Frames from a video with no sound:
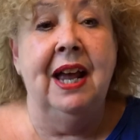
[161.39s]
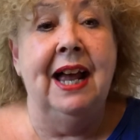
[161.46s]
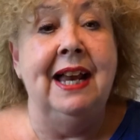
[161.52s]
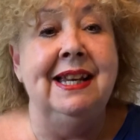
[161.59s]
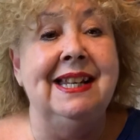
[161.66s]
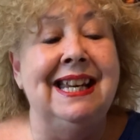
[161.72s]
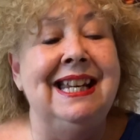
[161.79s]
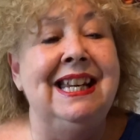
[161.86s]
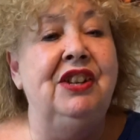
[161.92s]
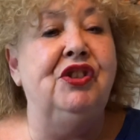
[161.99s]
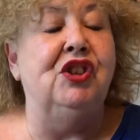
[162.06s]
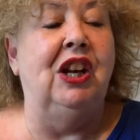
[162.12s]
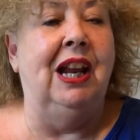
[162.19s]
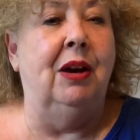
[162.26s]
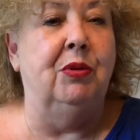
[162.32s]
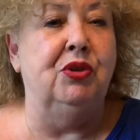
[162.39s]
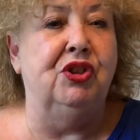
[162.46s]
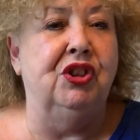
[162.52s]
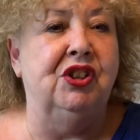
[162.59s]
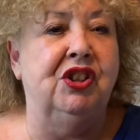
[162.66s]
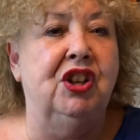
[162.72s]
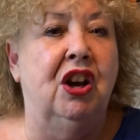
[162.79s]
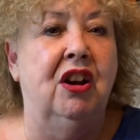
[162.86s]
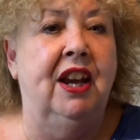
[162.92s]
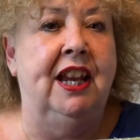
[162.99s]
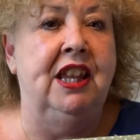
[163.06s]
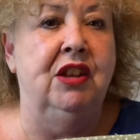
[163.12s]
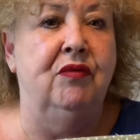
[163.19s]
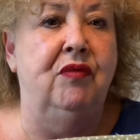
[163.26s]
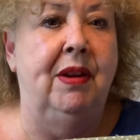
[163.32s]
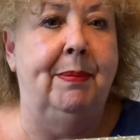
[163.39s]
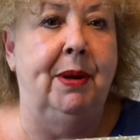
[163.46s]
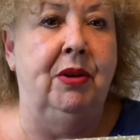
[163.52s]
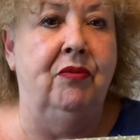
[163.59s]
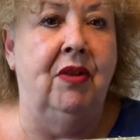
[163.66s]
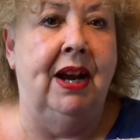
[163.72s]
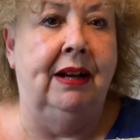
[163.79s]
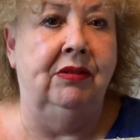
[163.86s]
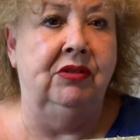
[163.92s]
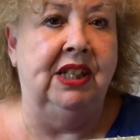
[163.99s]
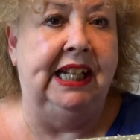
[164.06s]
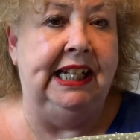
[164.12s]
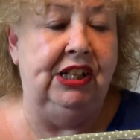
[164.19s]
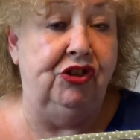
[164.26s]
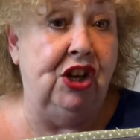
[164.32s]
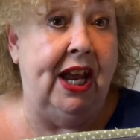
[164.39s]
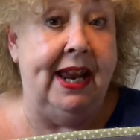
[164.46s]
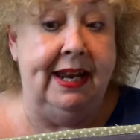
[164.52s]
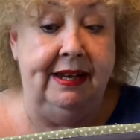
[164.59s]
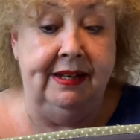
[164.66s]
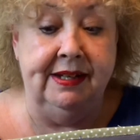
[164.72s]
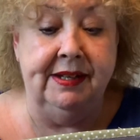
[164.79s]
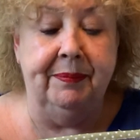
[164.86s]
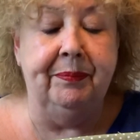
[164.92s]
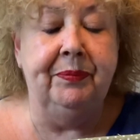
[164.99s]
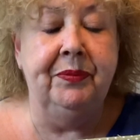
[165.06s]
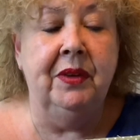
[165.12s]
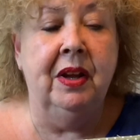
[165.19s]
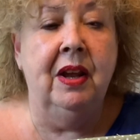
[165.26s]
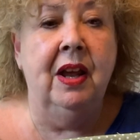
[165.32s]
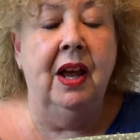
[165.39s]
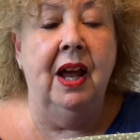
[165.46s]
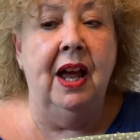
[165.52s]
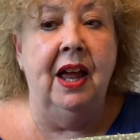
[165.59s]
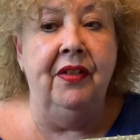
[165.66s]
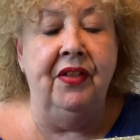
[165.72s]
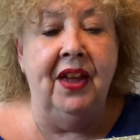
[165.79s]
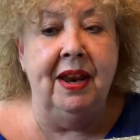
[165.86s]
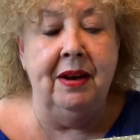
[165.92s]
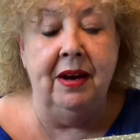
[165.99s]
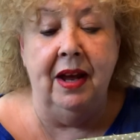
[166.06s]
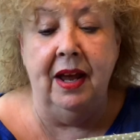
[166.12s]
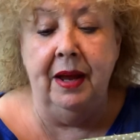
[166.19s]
and initially I was just tying the ribbon round each end. And then